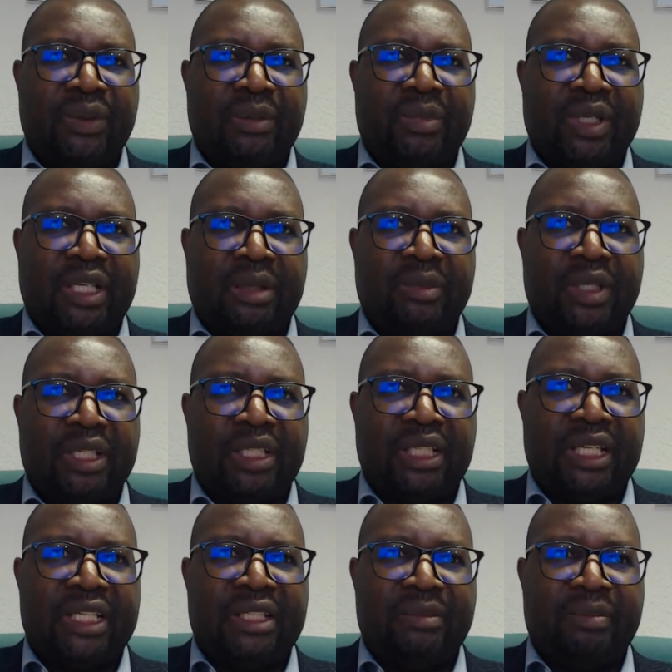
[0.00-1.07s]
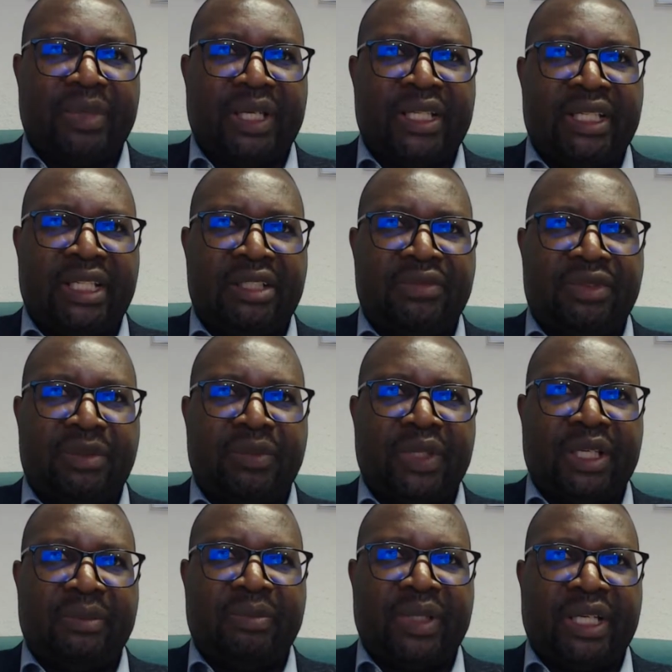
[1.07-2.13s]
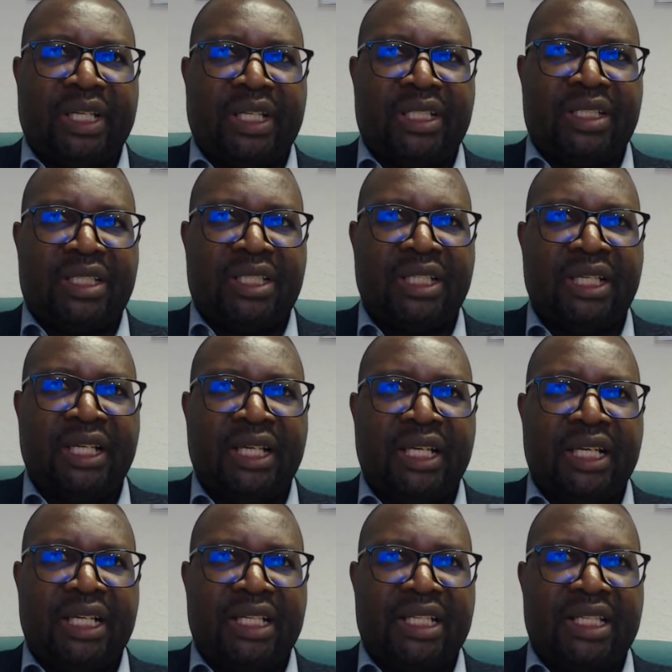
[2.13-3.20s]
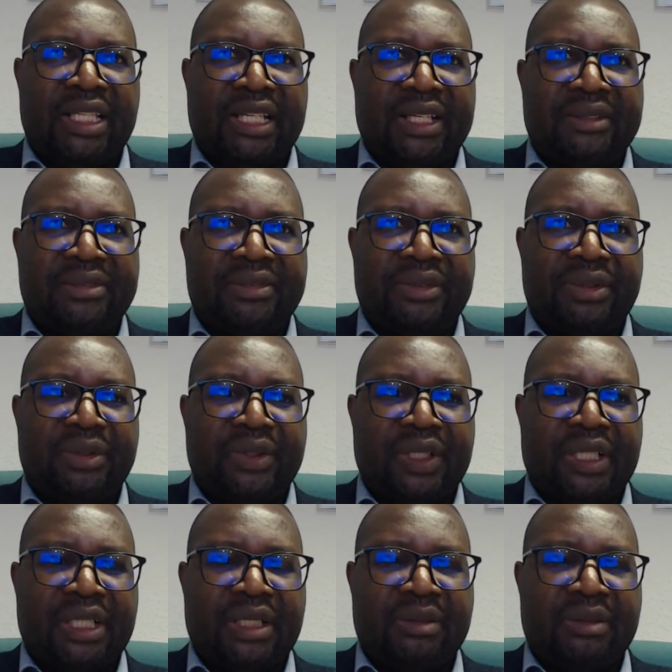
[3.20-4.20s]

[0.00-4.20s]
way becoming independent from their parents and therefore